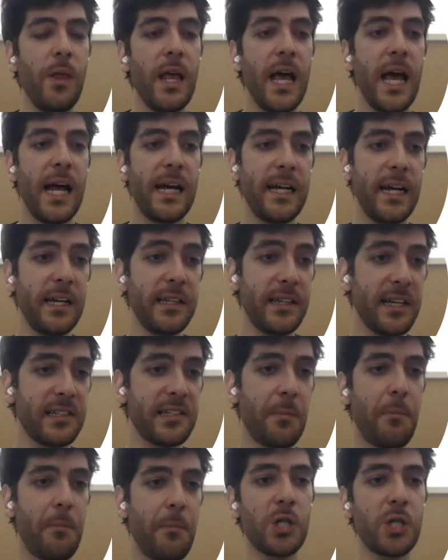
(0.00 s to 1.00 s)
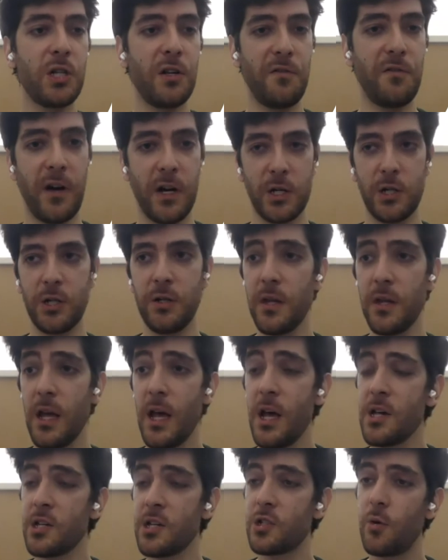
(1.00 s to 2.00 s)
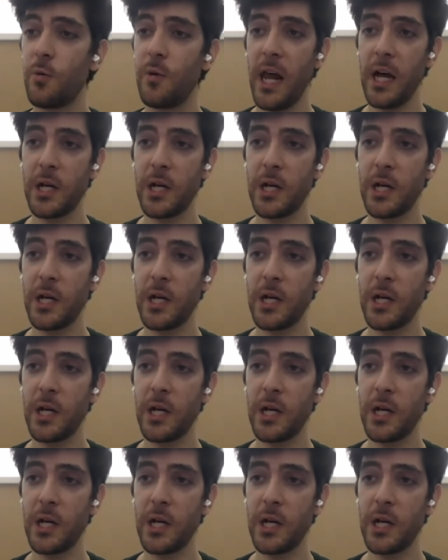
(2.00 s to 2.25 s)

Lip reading: IO, and then it takes a partial function.